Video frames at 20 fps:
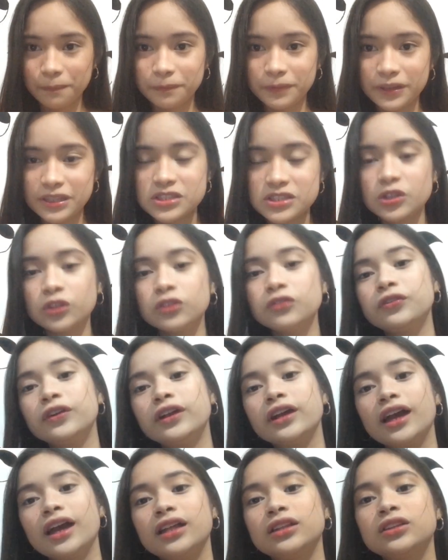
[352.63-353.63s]
Please don't
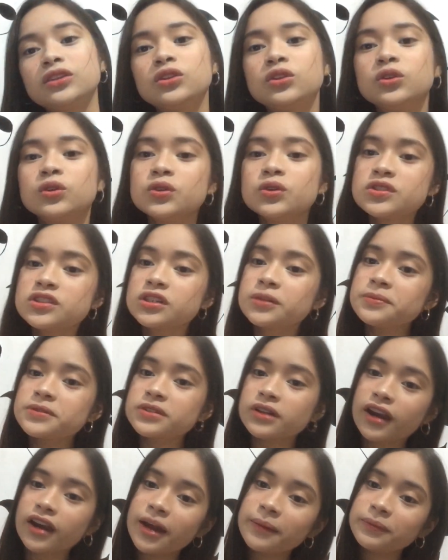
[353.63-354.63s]
forget to
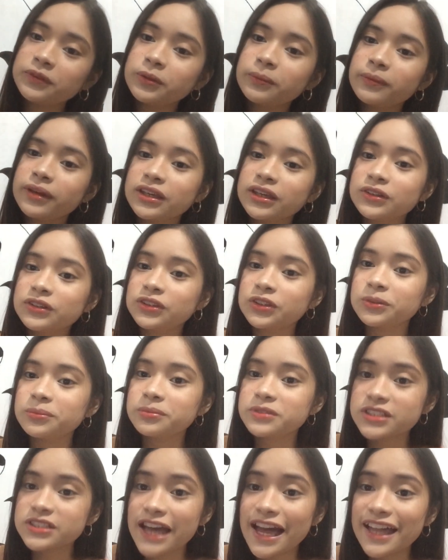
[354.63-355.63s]
subscribe to my
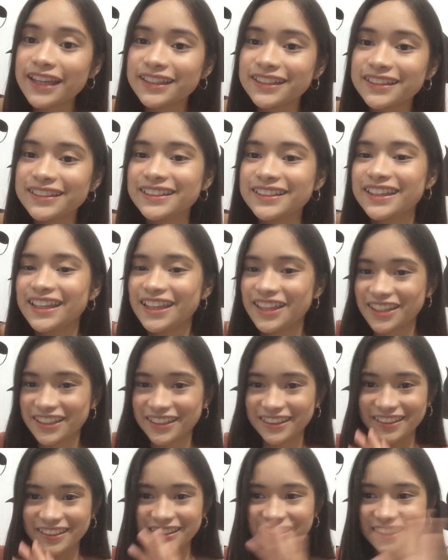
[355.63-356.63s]
YouTube channel.
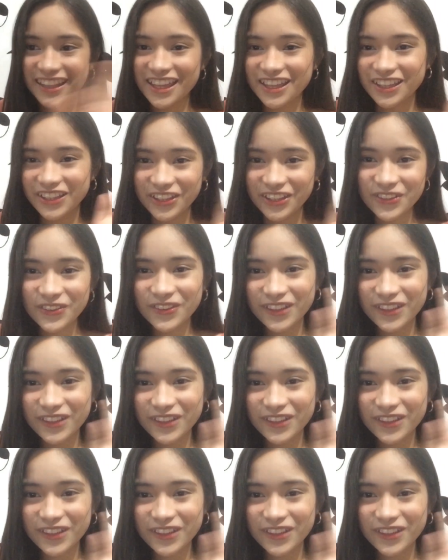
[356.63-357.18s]
Thank you,